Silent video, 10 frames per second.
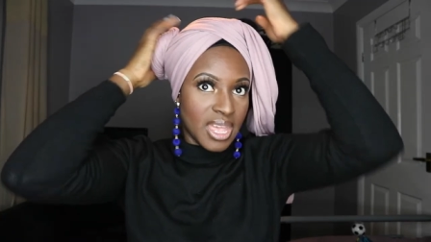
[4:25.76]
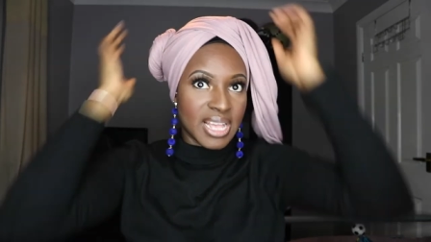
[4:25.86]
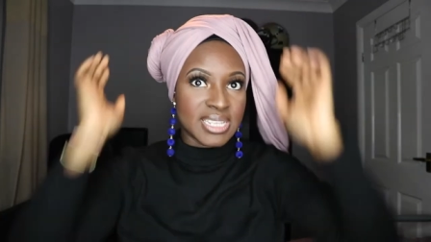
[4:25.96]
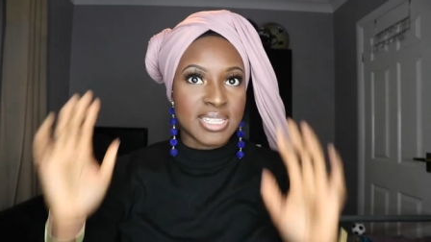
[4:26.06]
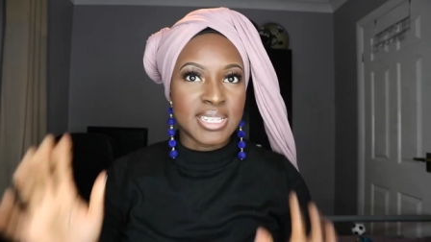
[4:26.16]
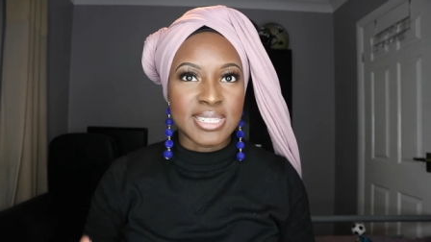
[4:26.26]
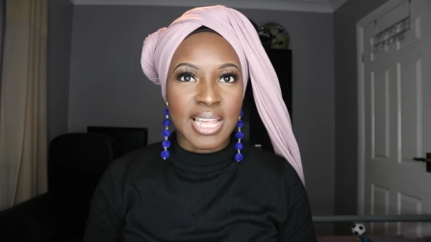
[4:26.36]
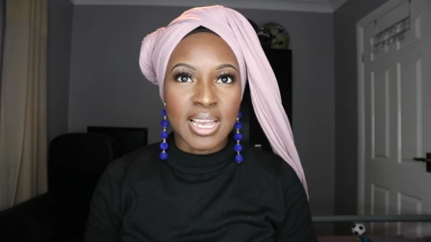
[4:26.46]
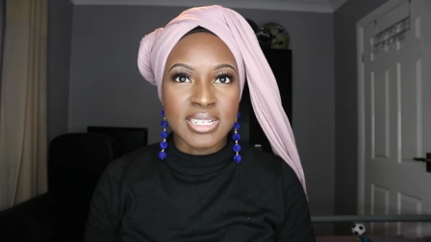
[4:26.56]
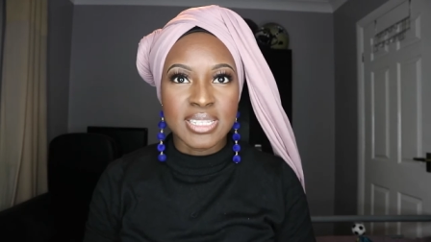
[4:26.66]
it's the
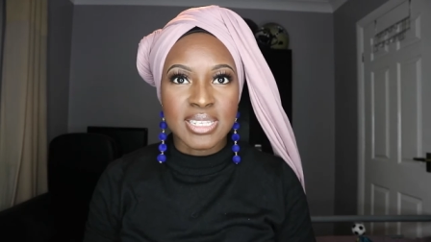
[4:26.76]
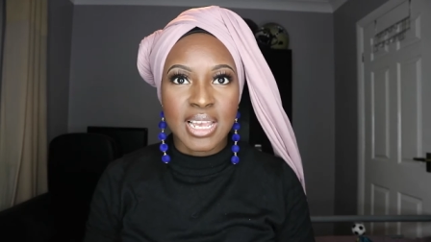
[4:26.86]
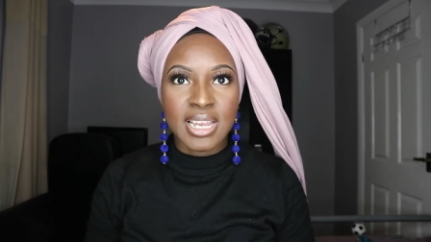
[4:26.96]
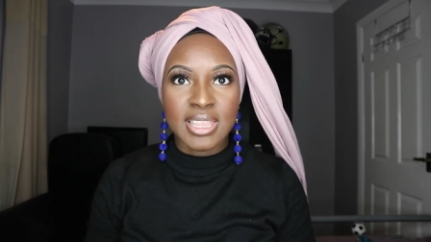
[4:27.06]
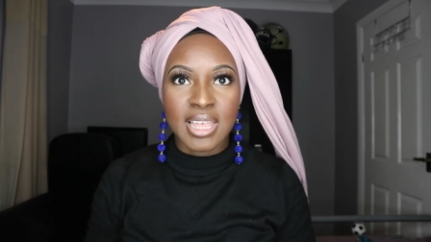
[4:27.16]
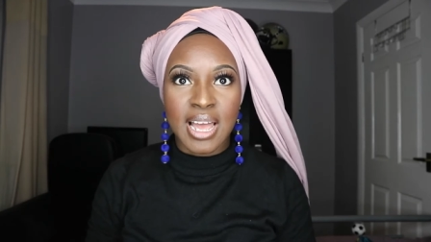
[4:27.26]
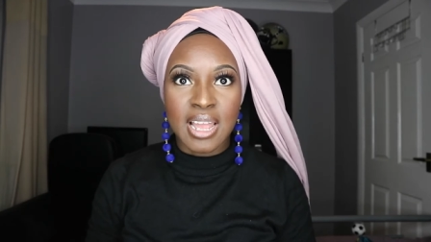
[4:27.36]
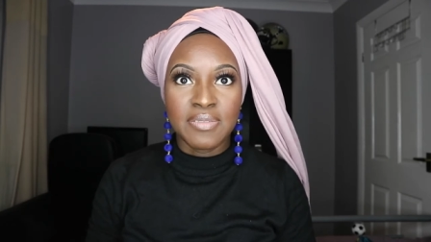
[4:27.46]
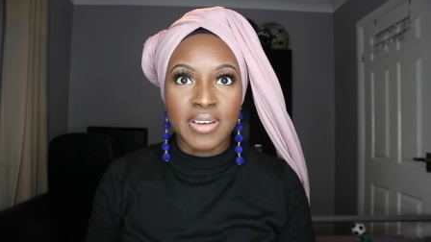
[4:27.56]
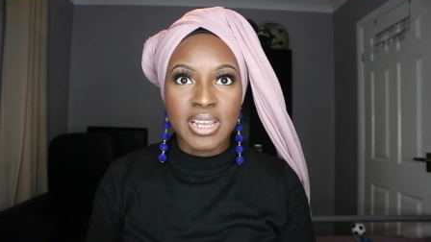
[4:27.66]
second side that
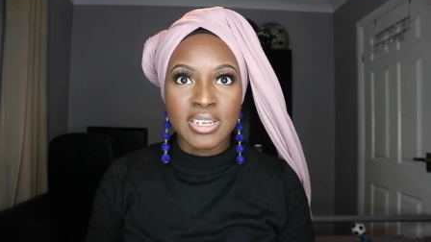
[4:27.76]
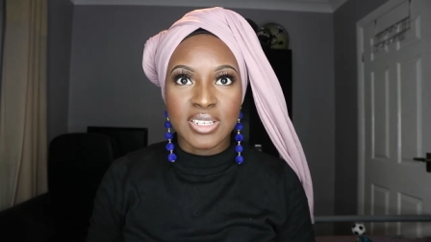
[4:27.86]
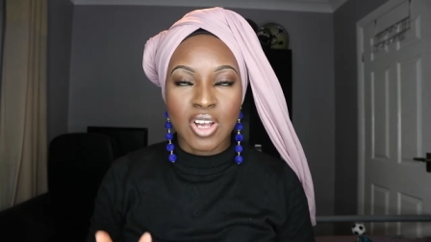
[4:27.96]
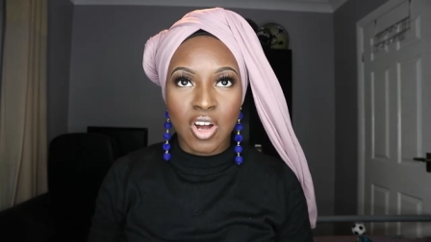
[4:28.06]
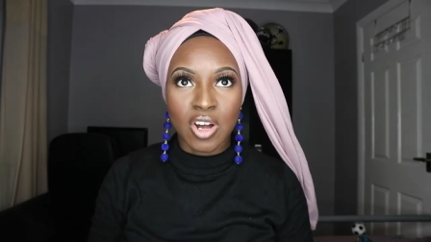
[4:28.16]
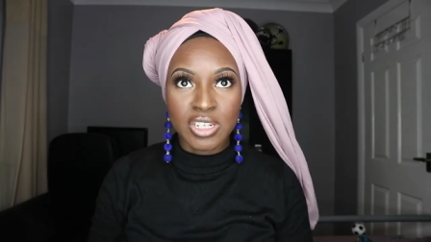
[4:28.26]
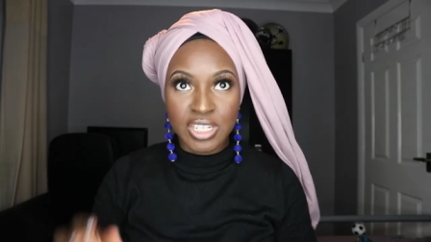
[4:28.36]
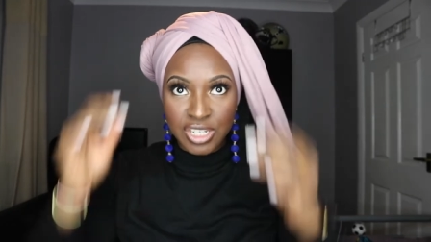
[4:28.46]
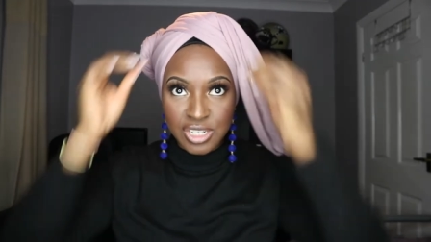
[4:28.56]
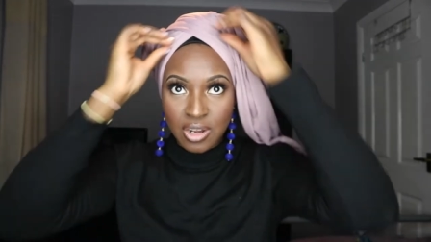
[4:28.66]
I find is
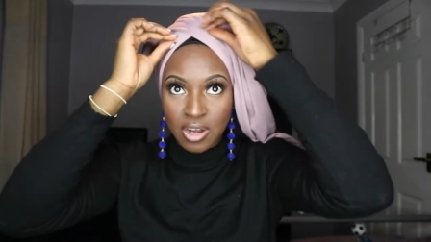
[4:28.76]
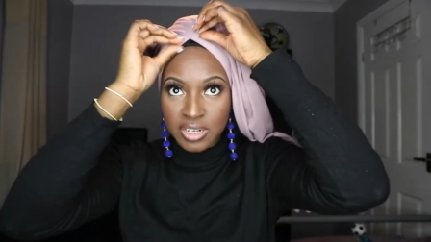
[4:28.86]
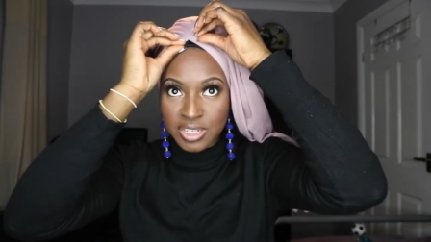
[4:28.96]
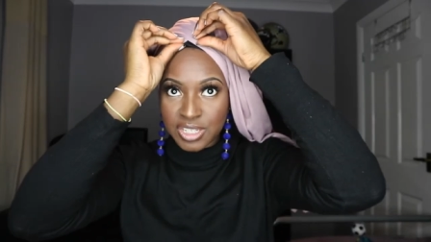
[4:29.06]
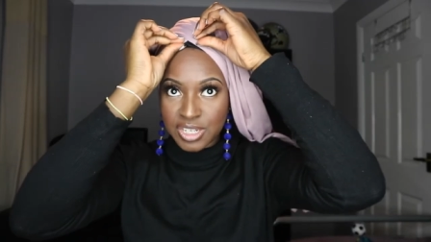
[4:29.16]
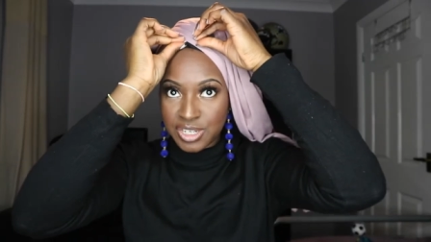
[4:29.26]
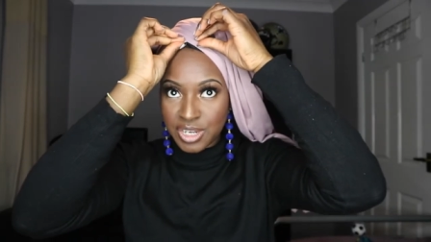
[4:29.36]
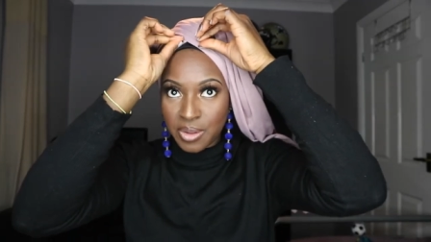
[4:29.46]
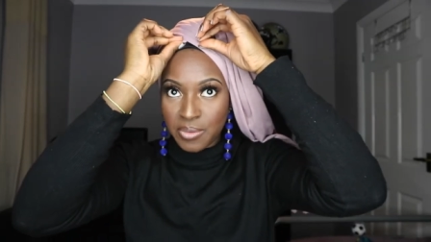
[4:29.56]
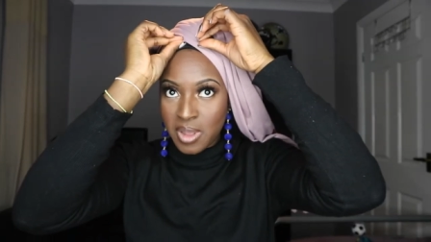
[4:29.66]
hardest to
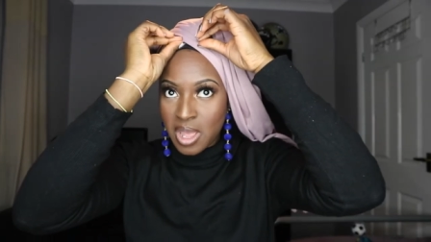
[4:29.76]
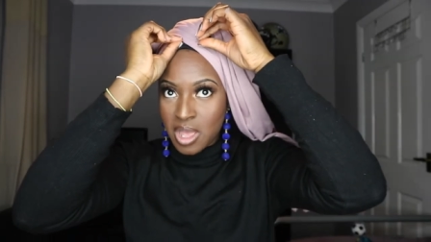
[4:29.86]
do,